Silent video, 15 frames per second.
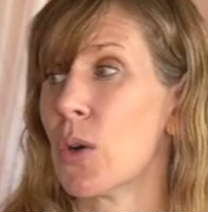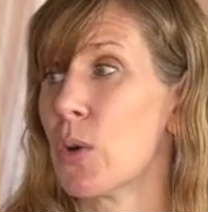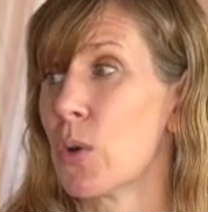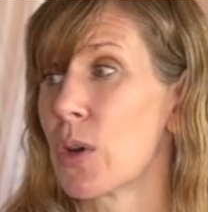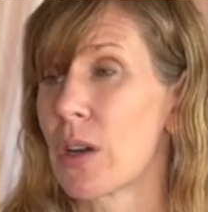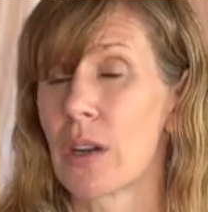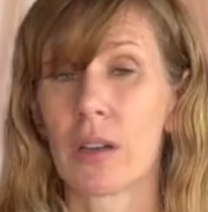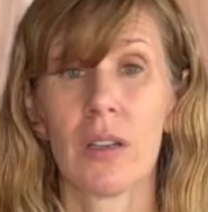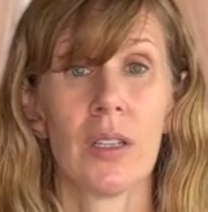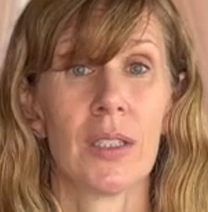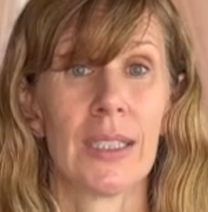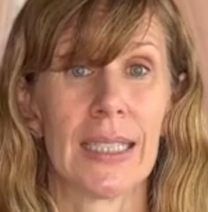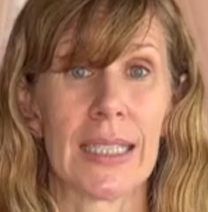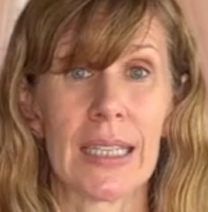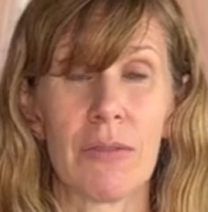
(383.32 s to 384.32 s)
or
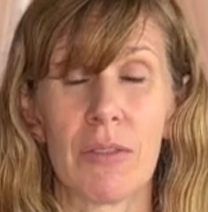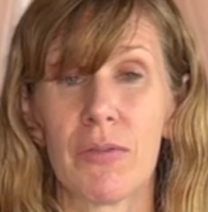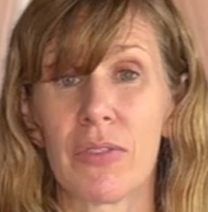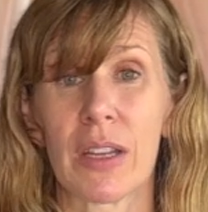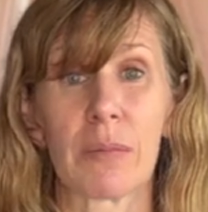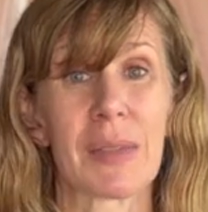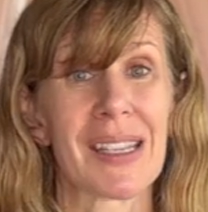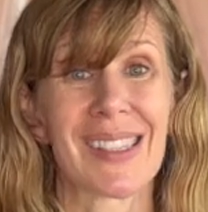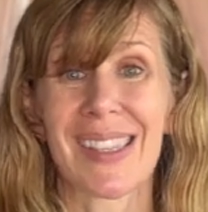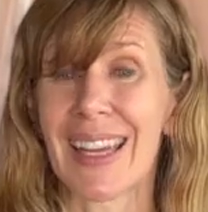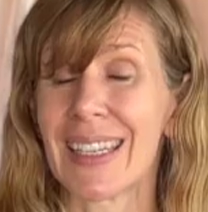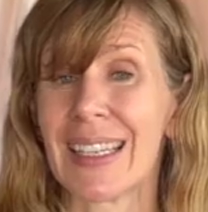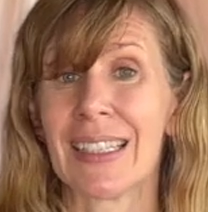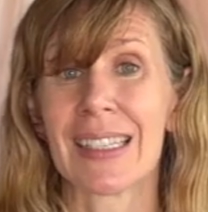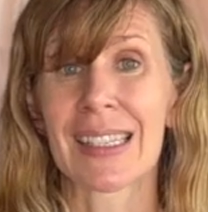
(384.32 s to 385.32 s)
even families
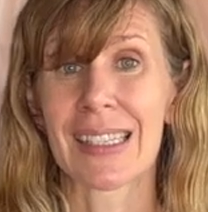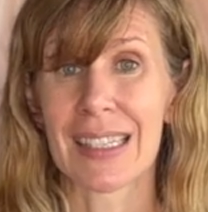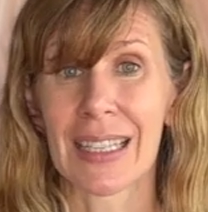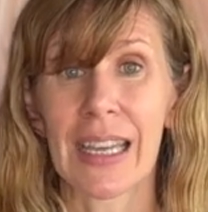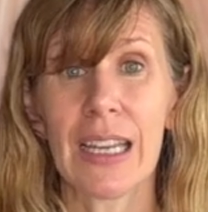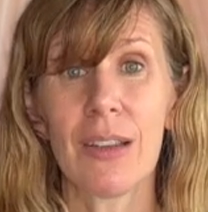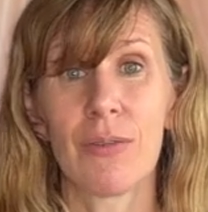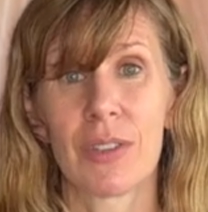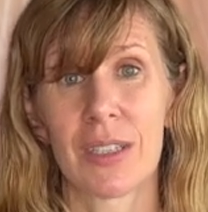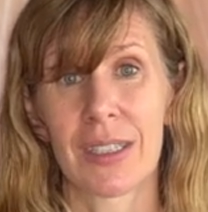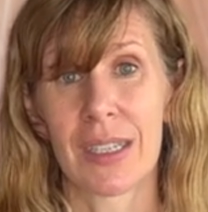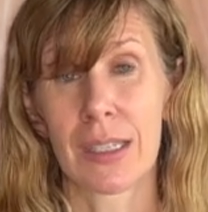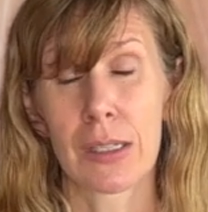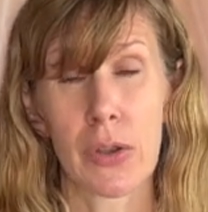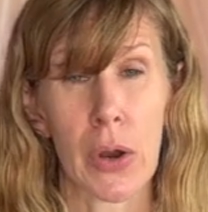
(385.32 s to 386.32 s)
that enslaved and
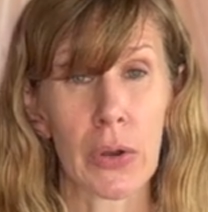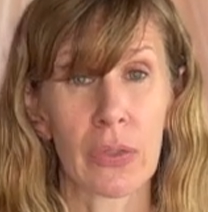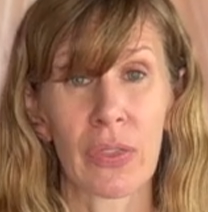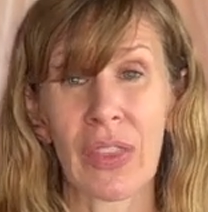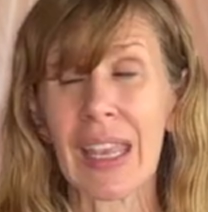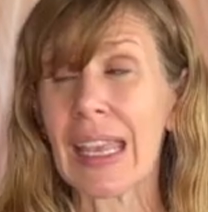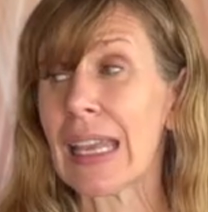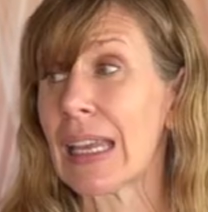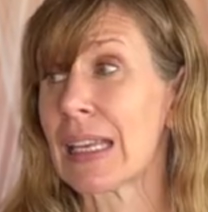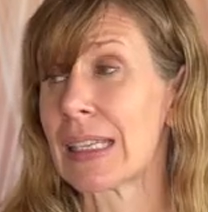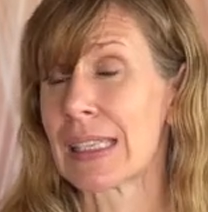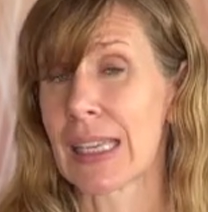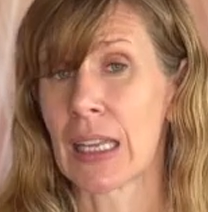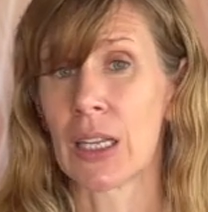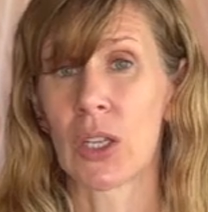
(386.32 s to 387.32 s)
did dark
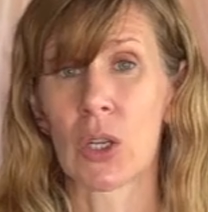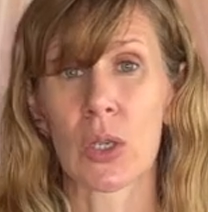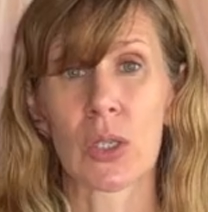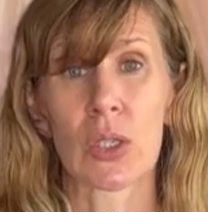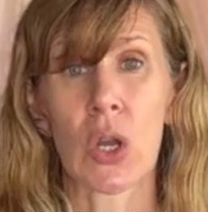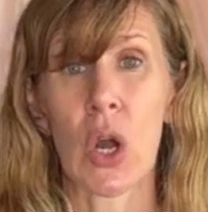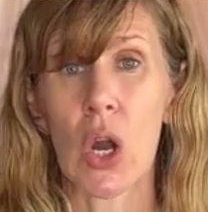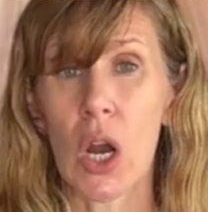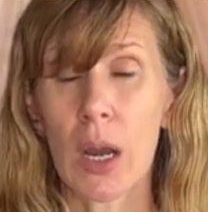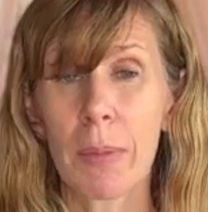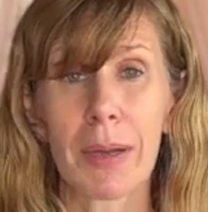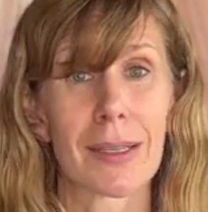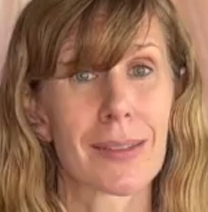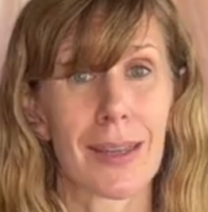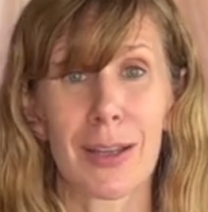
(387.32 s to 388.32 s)
things, and there's
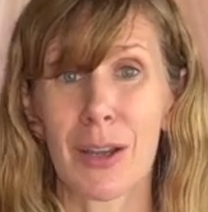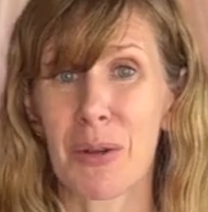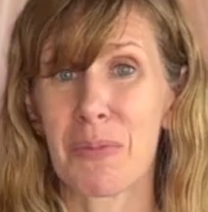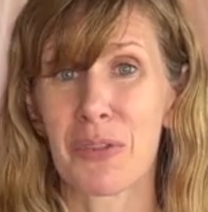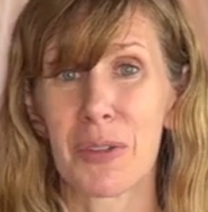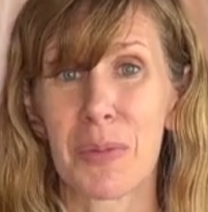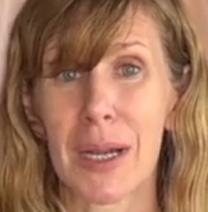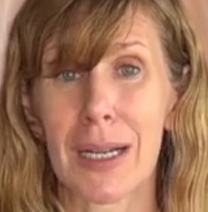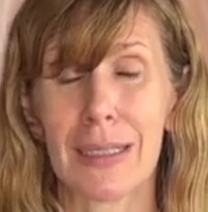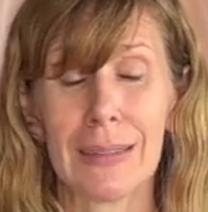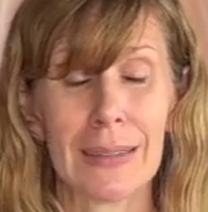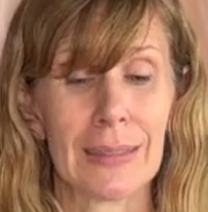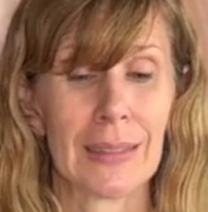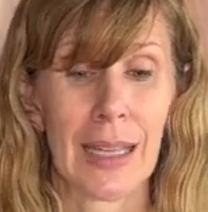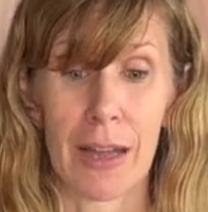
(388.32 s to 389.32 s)
karmas. I come from a
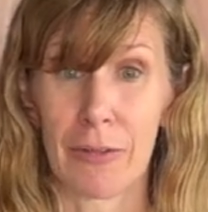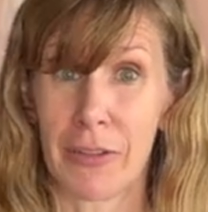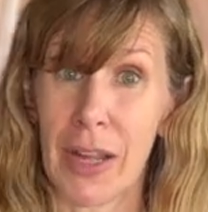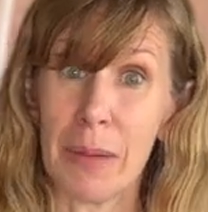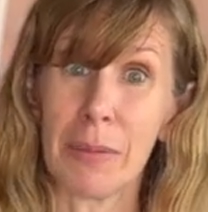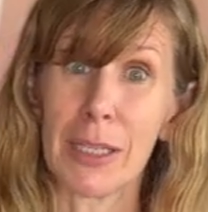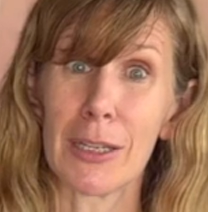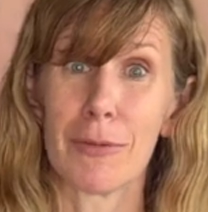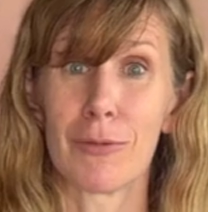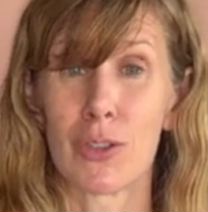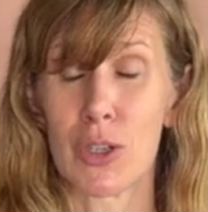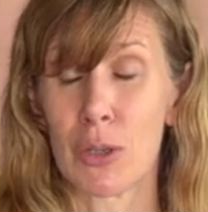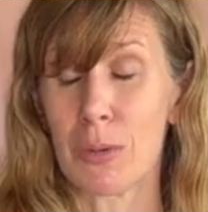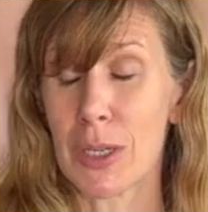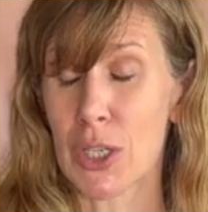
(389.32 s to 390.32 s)
family of
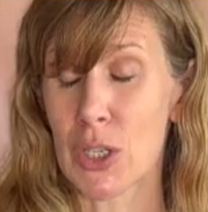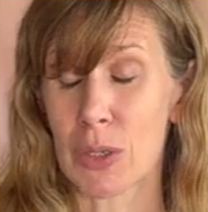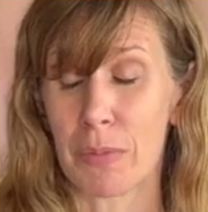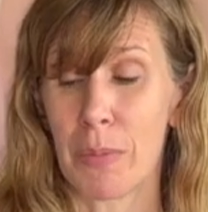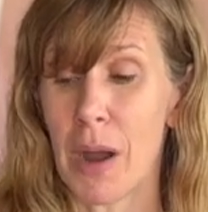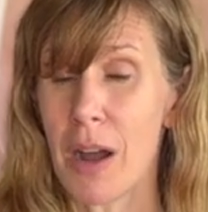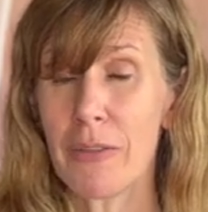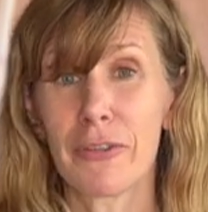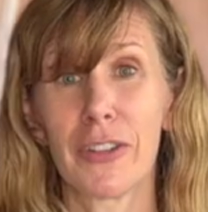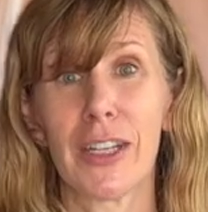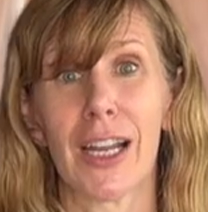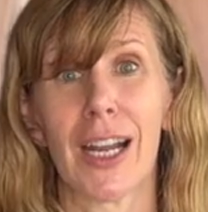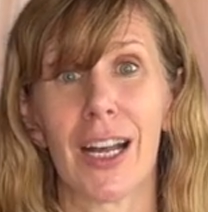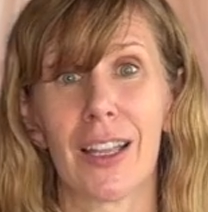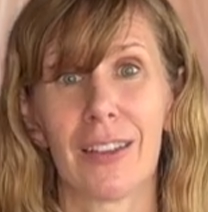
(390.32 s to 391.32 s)
Jewish
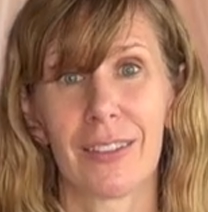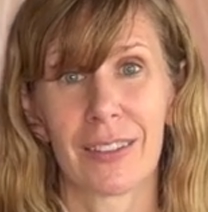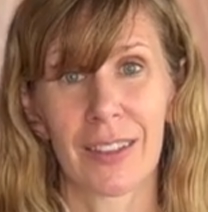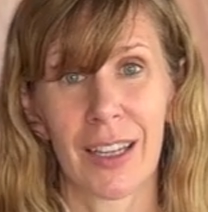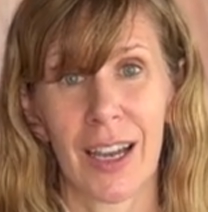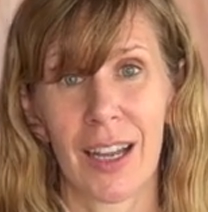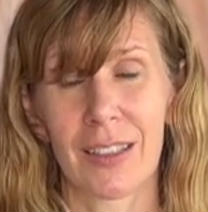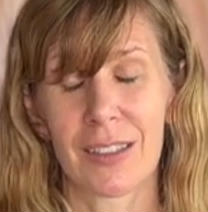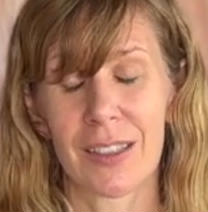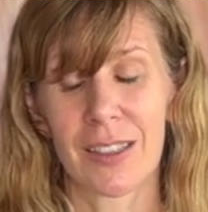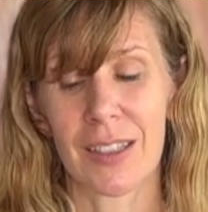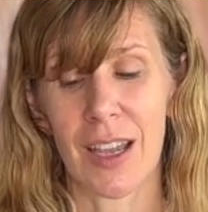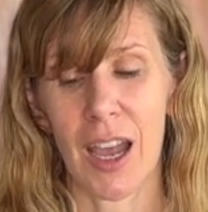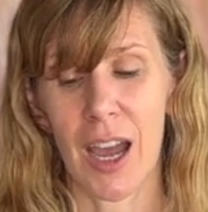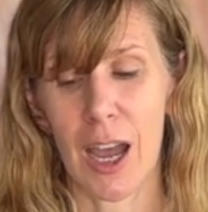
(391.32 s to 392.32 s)
mafia that
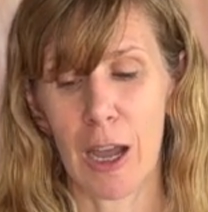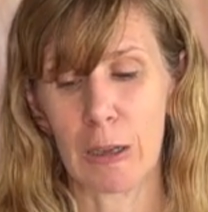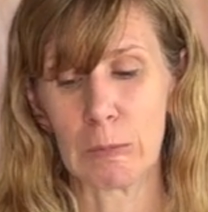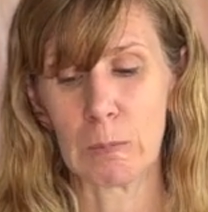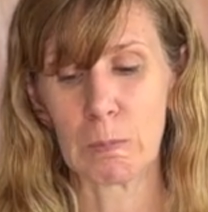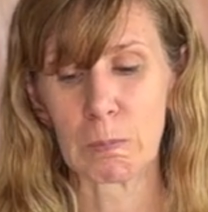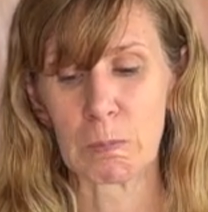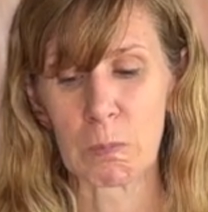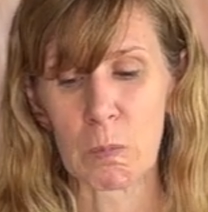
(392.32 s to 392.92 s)
have